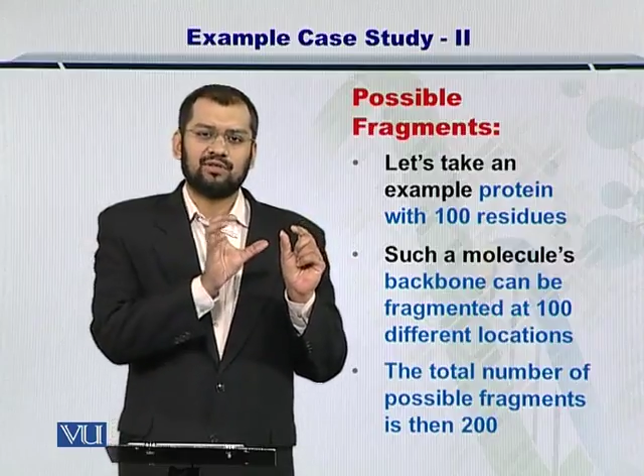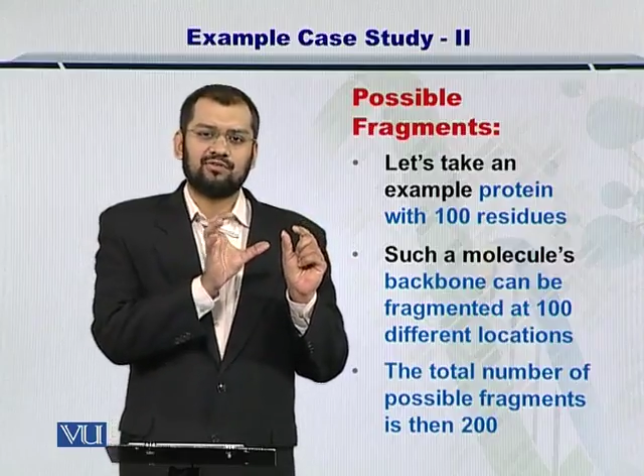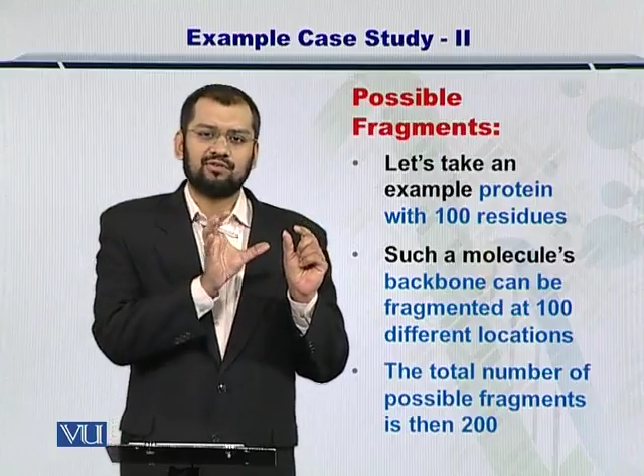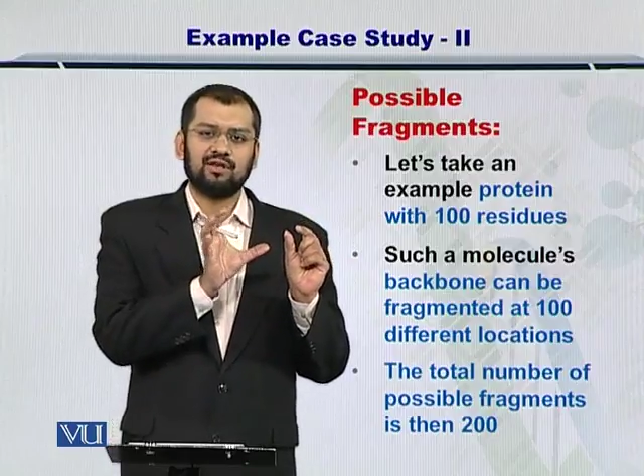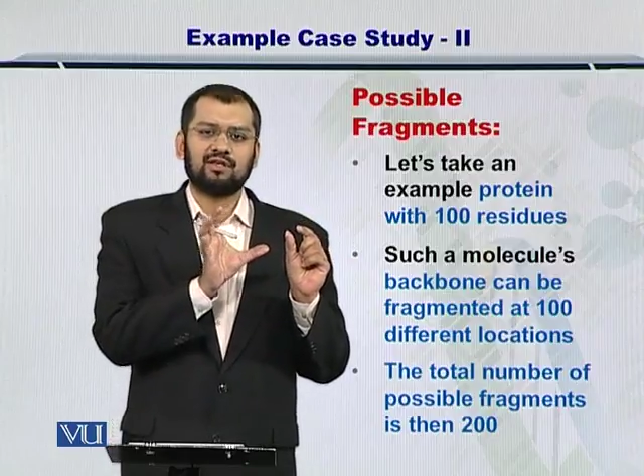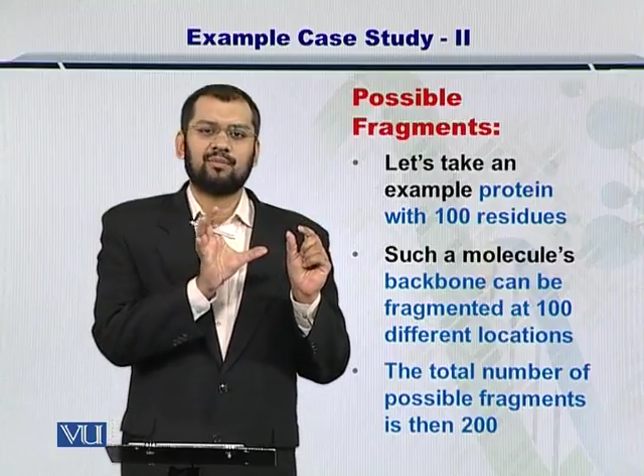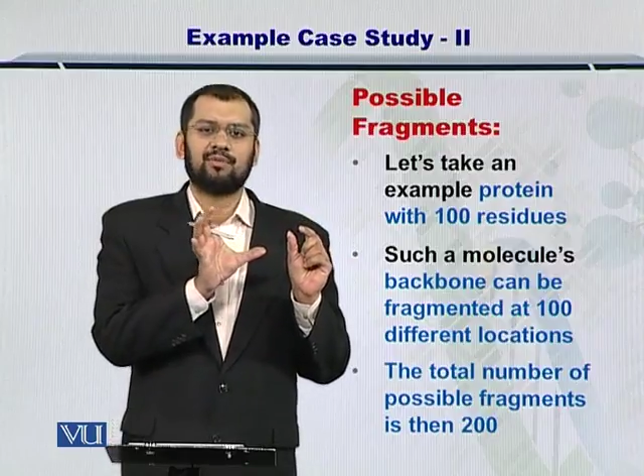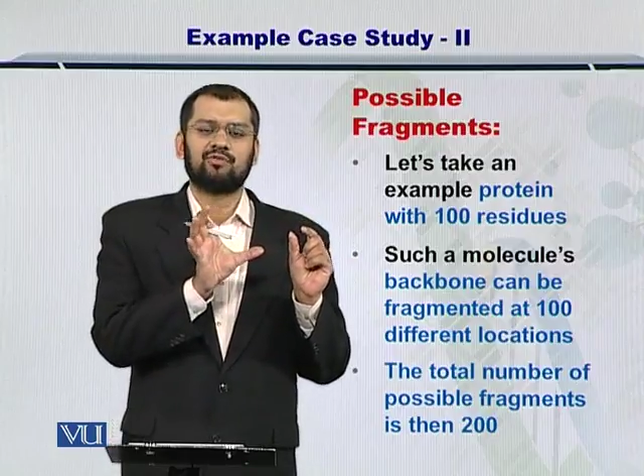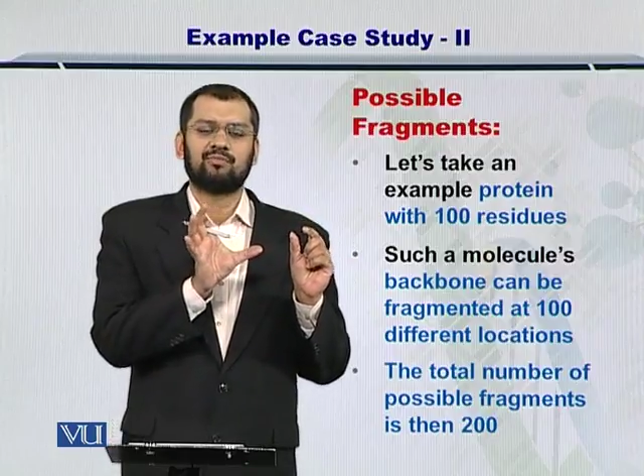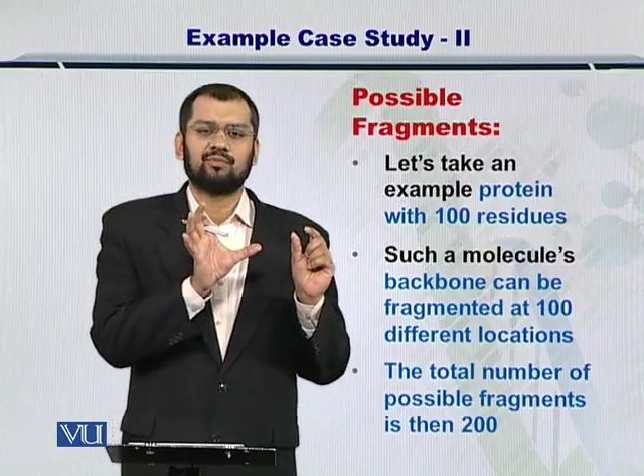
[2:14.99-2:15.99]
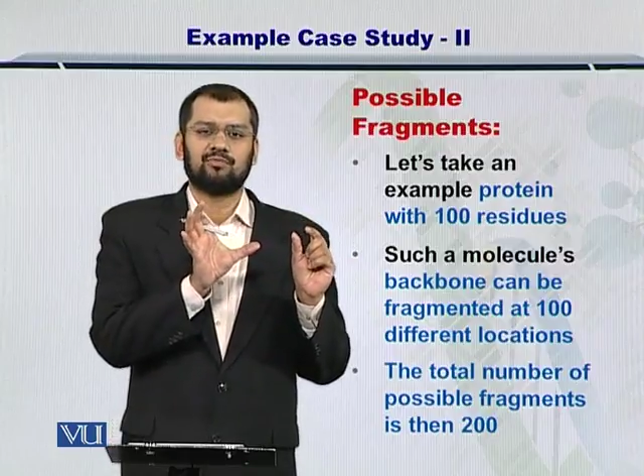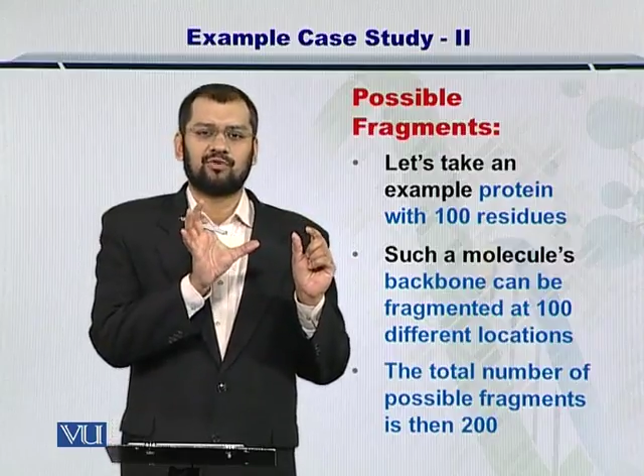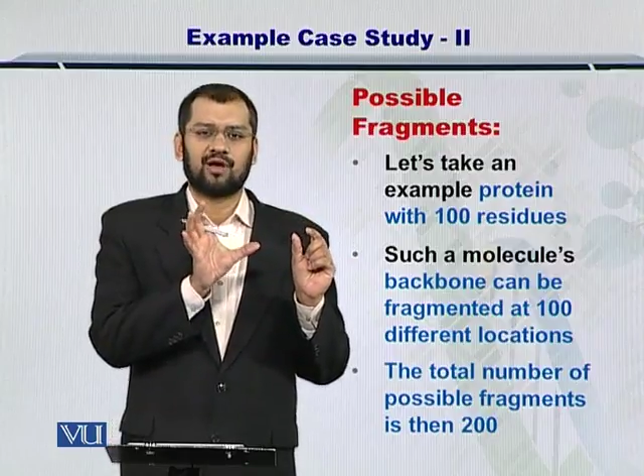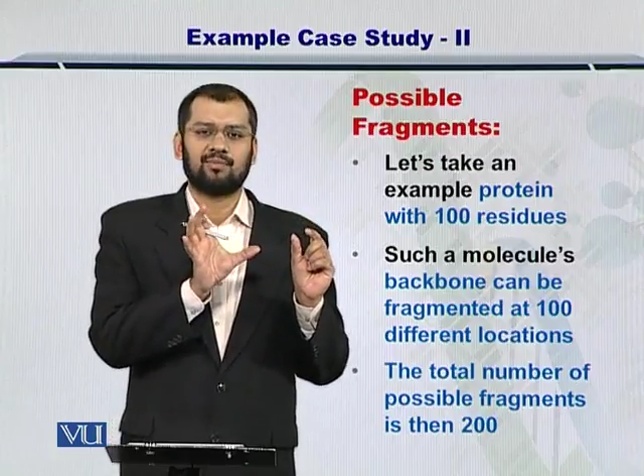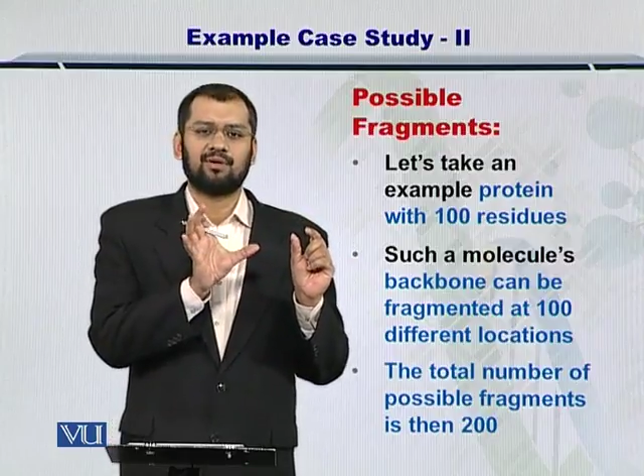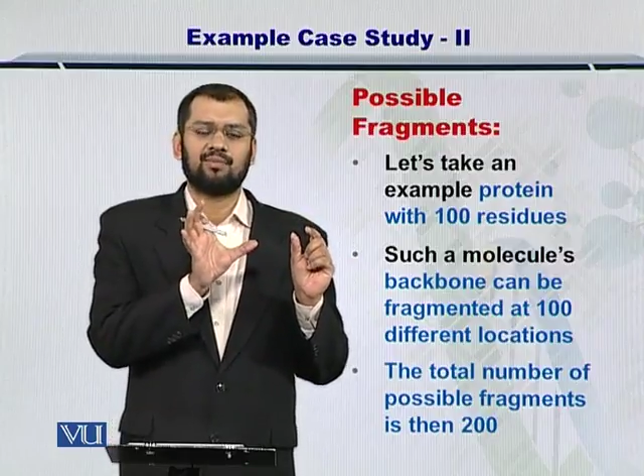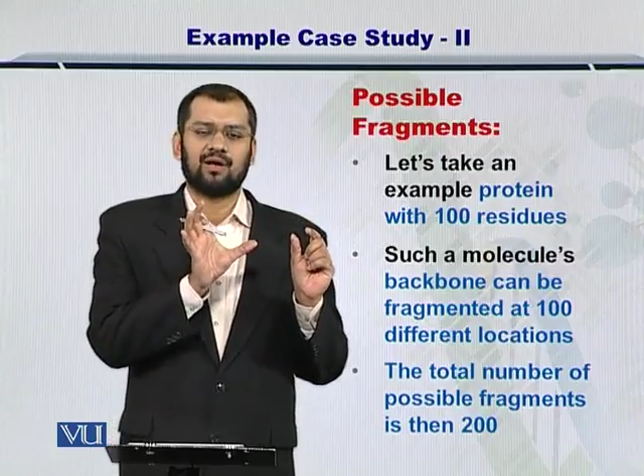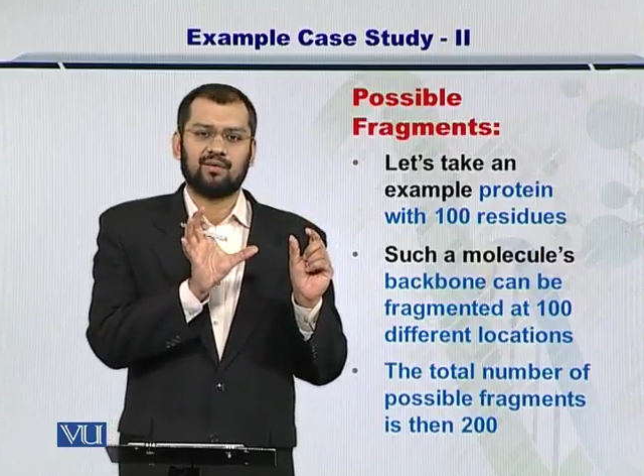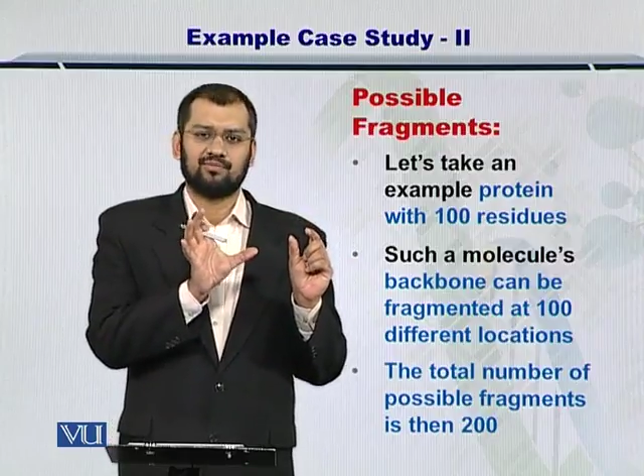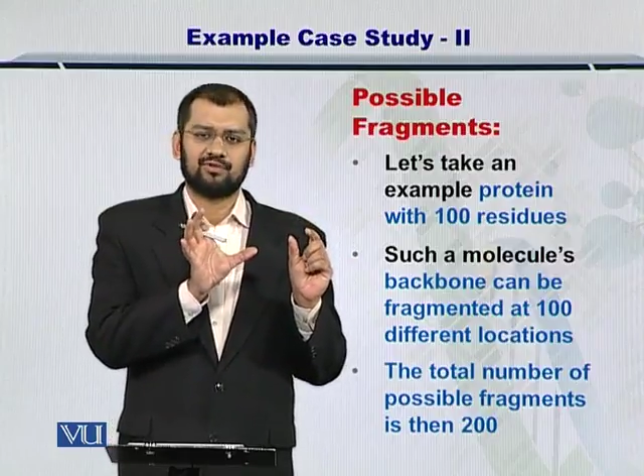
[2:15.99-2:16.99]
the C-terminus fragment
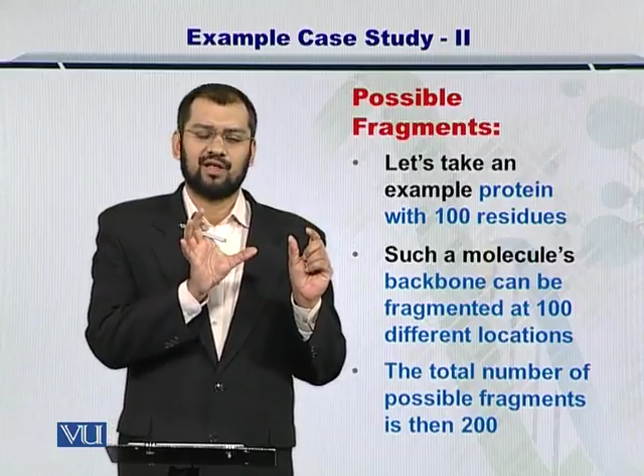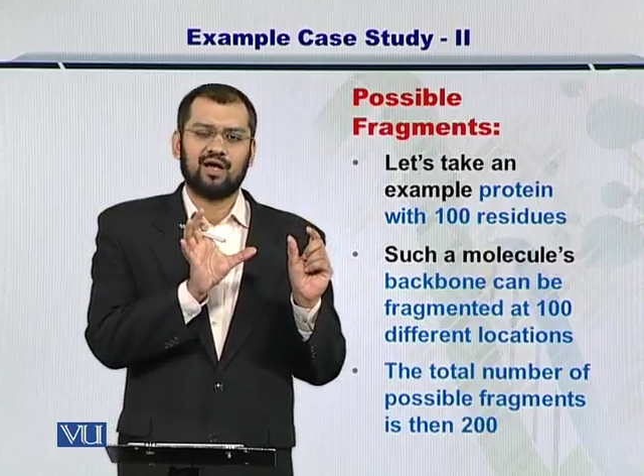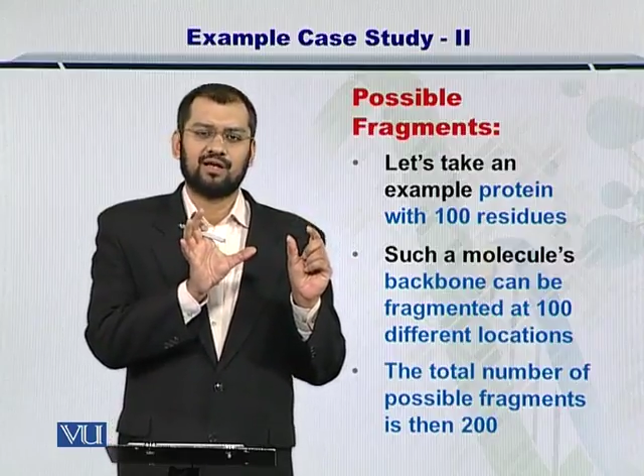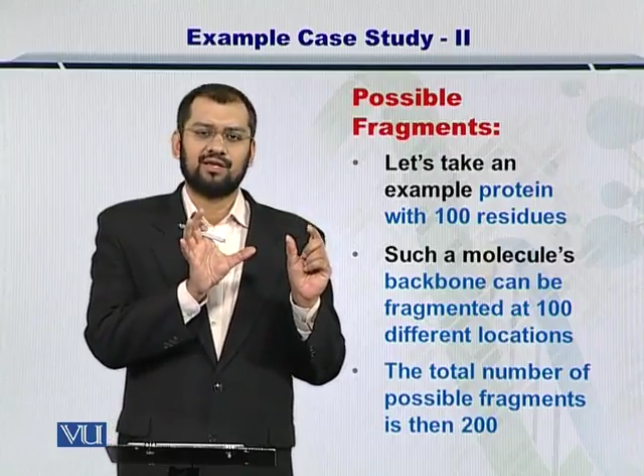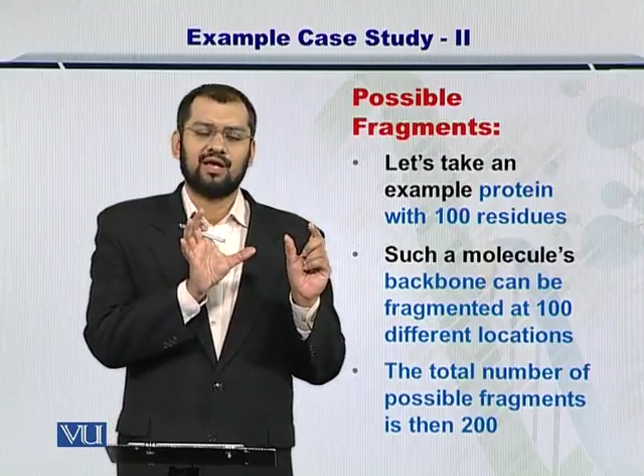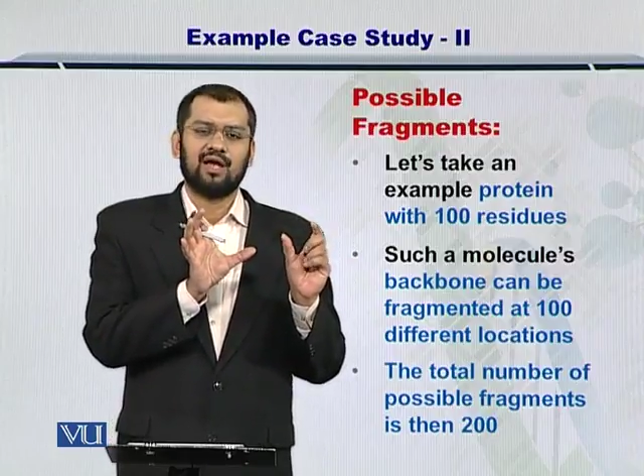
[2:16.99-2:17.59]
becomes large,